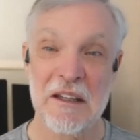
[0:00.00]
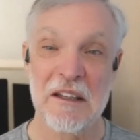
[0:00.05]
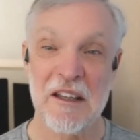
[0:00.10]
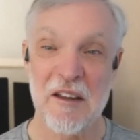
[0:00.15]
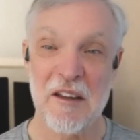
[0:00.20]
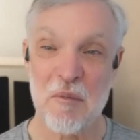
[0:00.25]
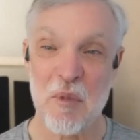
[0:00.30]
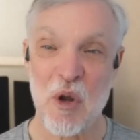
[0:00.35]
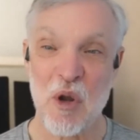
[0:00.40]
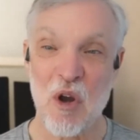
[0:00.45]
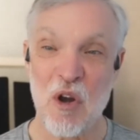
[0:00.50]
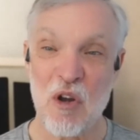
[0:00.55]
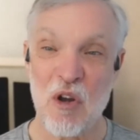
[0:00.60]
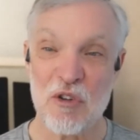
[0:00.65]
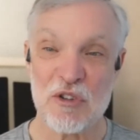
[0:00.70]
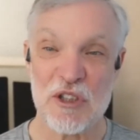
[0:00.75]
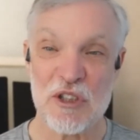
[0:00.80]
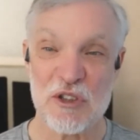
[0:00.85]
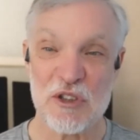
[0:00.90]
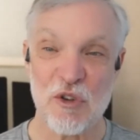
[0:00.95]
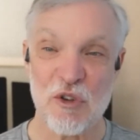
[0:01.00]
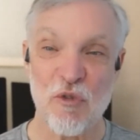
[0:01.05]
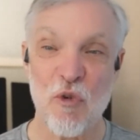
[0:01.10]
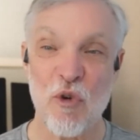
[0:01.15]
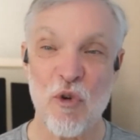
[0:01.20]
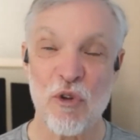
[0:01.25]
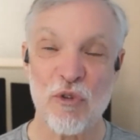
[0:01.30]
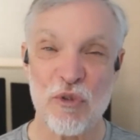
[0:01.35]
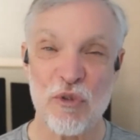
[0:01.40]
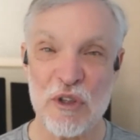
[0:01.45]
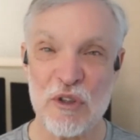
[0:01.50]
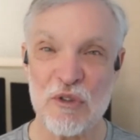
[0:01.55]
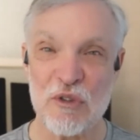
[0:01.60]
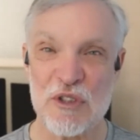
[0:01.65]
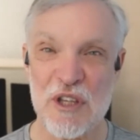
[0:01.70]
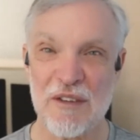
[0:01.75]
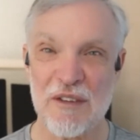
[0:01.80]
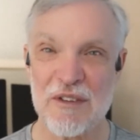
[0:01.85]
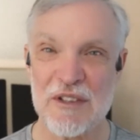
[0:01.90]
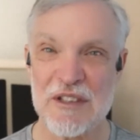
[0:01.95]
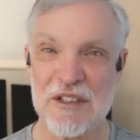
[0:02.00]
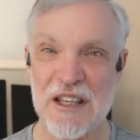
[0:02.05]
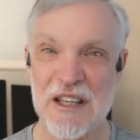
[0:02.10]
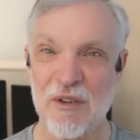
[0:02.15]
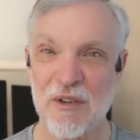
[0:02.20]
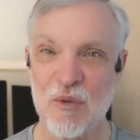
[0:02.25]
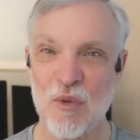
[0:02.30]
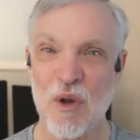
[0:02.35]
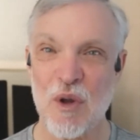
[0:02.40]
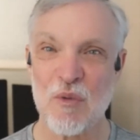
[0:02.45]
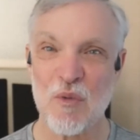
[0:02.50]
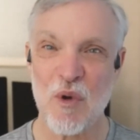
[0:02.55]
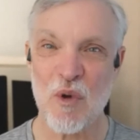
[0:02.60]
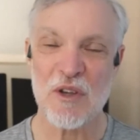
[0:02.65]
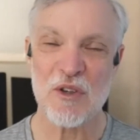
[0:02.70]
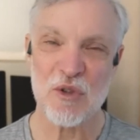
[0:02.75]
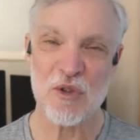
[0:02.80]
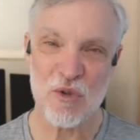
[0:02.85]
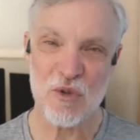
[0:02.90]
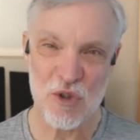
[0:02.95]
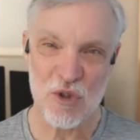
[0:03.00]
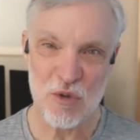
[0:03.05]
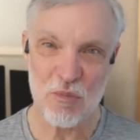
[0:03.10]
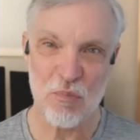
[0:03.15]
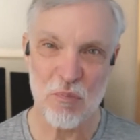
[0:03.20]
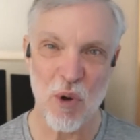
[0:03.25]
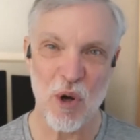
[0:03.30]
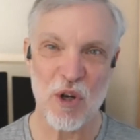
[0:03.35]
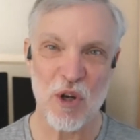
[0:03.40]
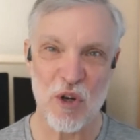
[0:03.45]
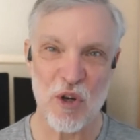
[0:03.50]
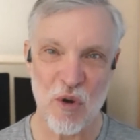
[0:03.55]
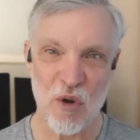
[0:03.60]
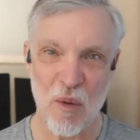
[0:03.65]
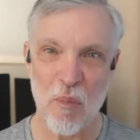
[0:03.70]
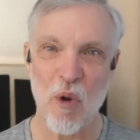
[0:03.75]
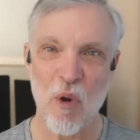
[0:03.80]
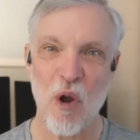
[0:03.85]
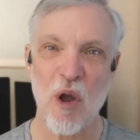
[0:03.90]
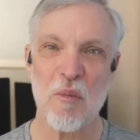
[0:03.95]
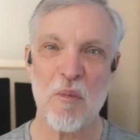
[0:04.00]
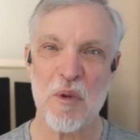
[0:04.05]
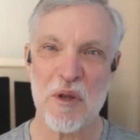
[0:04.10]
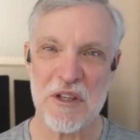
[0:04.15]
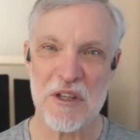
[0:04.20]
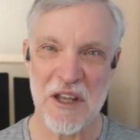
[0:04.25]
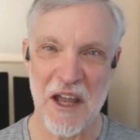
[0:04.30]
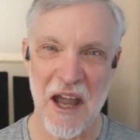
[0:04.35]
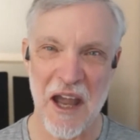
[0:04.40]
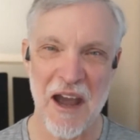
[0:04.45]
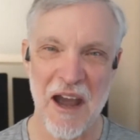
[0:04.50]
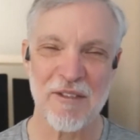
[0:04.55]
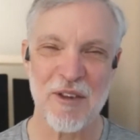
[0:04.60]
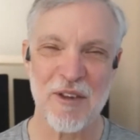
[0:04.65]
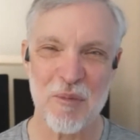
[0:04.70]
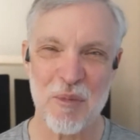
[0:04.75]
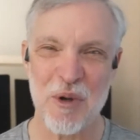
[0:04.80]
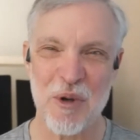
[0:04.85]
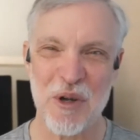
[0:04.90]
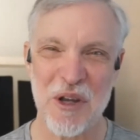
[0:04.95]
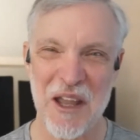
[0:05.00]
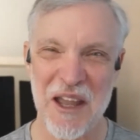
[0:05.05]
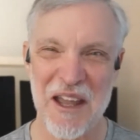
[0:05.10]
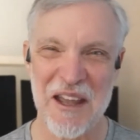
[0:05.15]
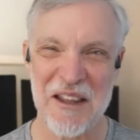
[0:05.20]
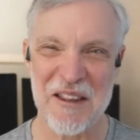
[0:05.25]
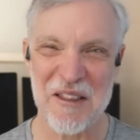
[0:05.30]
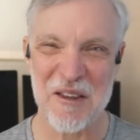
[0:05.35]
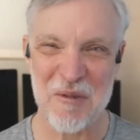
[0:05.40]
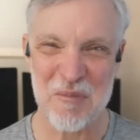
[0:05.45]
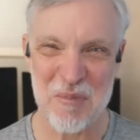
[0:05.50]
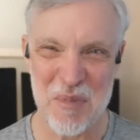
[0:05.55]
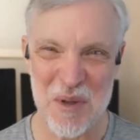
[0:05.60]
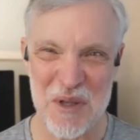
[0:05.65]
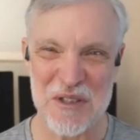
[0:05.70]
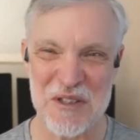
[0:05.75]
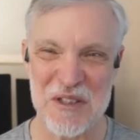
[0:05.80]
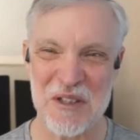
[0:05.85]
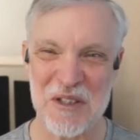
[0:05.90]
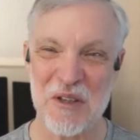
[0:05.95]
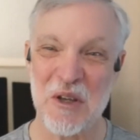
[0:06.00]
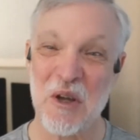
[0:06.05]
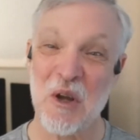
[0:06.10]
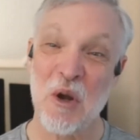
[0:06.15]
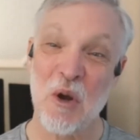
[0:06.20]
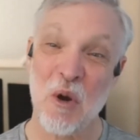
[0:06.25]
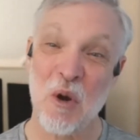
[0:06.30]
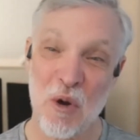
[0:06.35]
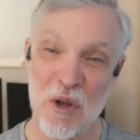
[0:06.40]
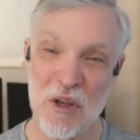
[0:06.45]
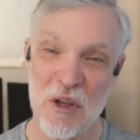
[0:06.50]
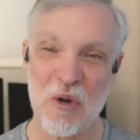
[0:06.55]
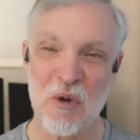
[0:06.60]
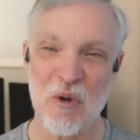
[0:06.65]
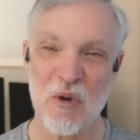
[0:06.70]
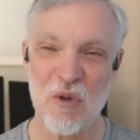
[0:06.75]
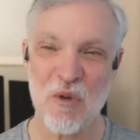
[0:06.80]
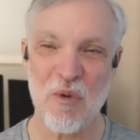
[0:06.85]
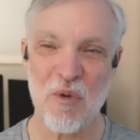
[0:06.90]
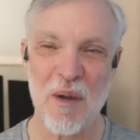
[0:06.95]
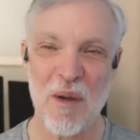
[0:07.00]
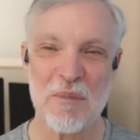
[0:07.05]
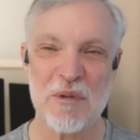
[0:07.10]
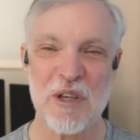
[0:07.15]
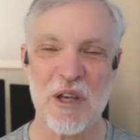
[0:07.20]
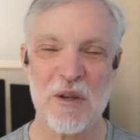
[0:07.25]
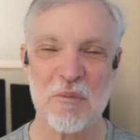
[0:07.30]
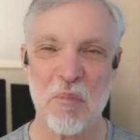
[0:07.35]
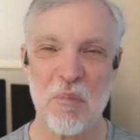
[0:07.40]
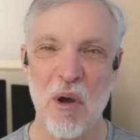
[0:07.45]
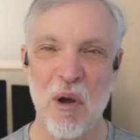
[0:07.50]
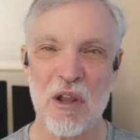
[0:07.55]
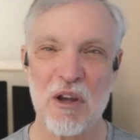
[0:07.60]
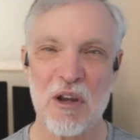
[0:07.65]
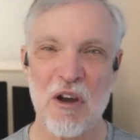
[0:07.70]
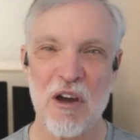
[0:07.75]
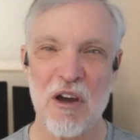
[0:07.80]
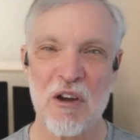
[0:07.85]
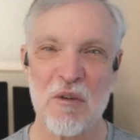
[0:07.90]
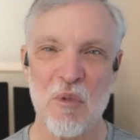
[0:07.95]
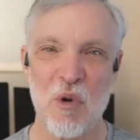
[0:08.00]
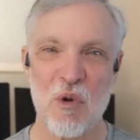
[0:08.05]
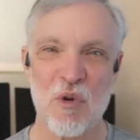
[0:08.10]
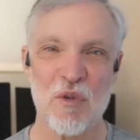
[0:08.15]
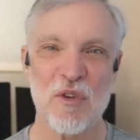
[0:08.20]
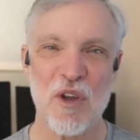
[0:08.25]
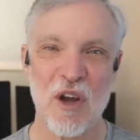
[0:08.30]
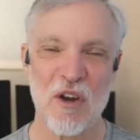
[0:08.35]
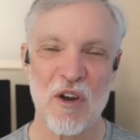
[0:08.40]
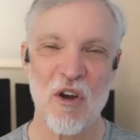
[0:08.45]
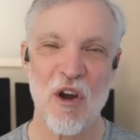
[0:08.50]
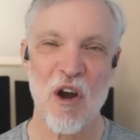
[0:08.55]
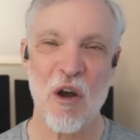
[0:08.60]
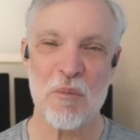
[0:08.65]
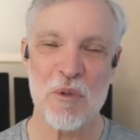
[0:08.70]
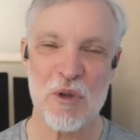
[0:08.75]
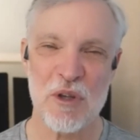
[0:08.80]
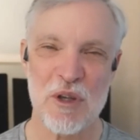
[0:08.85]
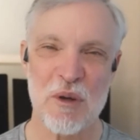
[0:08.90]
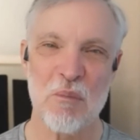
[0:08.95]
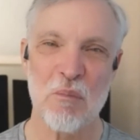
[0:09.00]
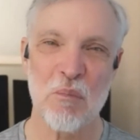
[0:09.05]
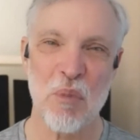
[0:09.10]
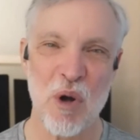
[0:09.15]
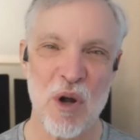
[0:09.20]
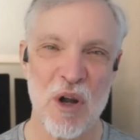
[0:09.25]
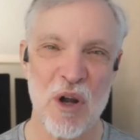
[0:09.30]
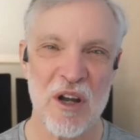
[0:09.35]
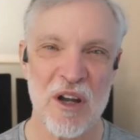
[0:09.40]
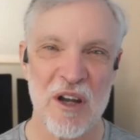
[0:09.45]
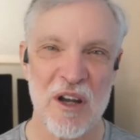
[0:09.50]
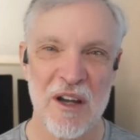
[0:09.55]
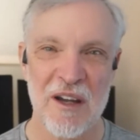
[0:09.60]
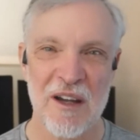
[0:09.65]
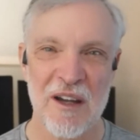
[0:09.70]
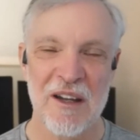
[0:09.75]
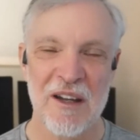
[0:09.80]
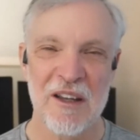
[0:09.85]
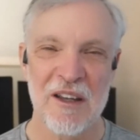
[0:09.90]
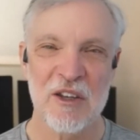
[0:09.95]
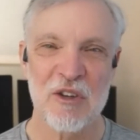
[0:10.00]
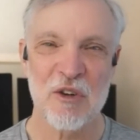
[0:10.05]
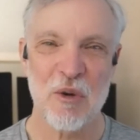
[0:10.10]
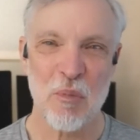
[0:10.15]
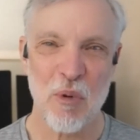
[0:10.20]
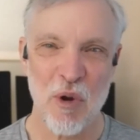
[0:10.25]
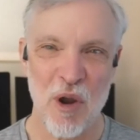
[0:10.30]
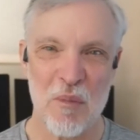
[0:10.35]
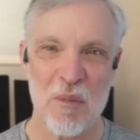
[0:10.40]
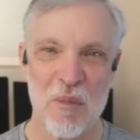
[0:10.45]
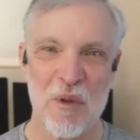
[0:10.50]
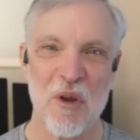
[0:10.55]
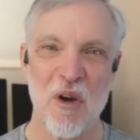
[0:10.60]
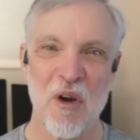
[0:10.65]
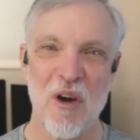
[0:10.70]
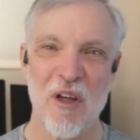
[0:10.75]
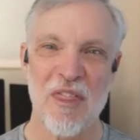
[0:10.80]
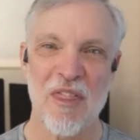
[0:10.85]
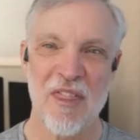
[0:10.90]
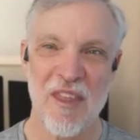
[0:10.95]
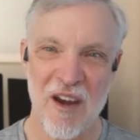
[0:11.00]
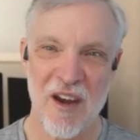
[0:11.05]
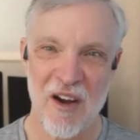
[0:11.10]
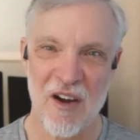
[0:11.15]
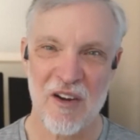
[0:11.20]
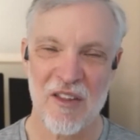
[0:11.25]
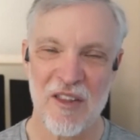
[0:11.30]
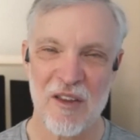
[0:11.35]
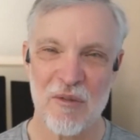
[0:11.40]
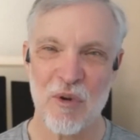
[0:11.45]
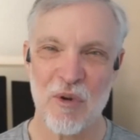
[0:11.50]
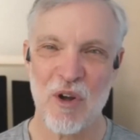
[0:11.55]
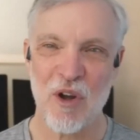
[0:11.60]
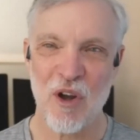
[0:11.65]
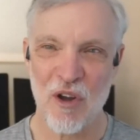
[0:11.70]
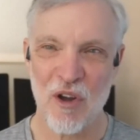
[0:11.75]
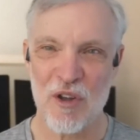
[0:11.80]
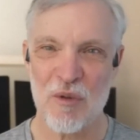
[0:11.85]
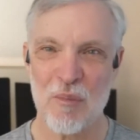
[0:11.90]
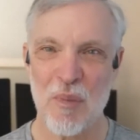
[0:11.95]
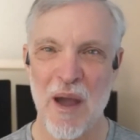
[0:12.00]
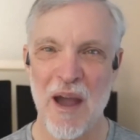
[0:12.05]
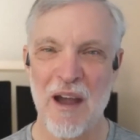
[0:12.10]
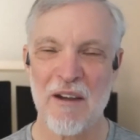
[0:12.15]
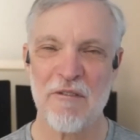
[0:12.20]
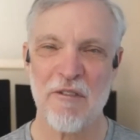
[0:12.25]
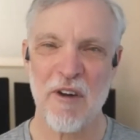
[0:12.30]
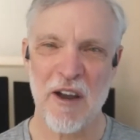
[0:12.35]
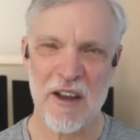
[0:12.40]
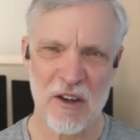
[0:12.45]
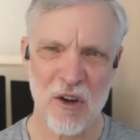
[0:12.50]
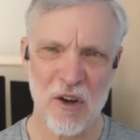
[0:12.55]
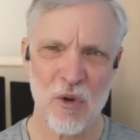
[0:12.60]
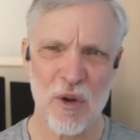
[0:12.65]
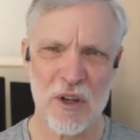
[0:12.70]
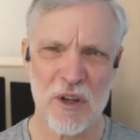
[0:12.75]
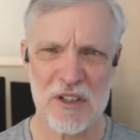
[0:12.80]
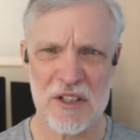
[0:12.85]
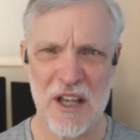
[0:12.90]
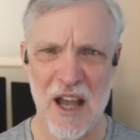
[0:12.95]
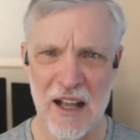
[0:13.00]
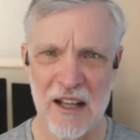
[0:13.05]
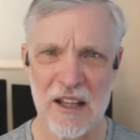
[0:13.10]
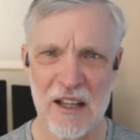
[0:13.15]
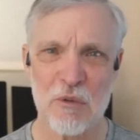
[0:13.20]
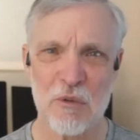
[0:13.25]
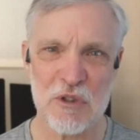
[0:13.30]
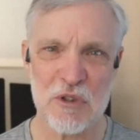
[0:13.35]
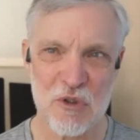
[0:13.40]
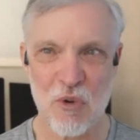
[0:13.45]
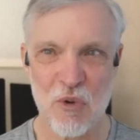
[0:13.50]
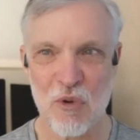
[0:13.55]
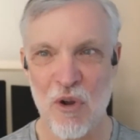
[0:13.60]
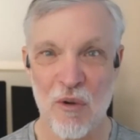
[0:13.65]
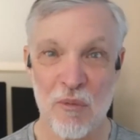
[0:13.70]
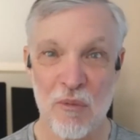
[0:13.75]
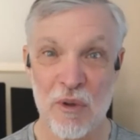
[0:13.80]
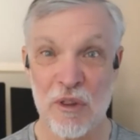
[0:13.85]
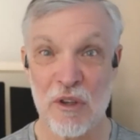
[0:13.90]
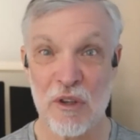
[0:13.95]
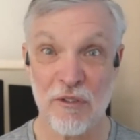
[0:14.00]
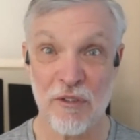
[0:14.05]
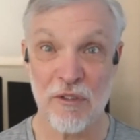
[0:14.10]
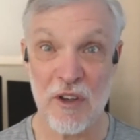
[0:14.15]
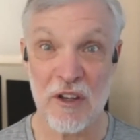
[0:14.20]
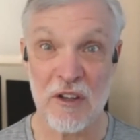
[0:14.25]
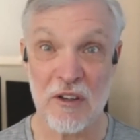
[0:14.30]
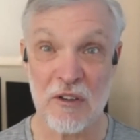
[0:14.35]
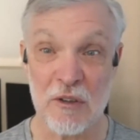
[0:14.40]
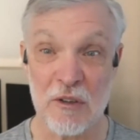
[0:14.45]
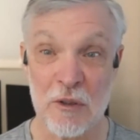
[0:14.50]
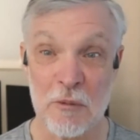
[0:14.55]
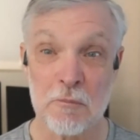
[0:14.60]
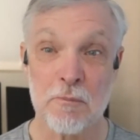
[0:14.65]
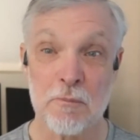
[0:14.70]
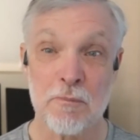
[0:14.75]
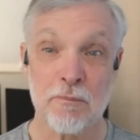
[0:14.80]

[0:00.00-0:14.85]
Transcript: Give them a call, 604-327-7112 to book your appointment. You have to book ahead. They're busy. Or you can go to the website, pawlikautomotive.com. You can book your appointment on there. They will call you back, find out exactly going on with your vehicle.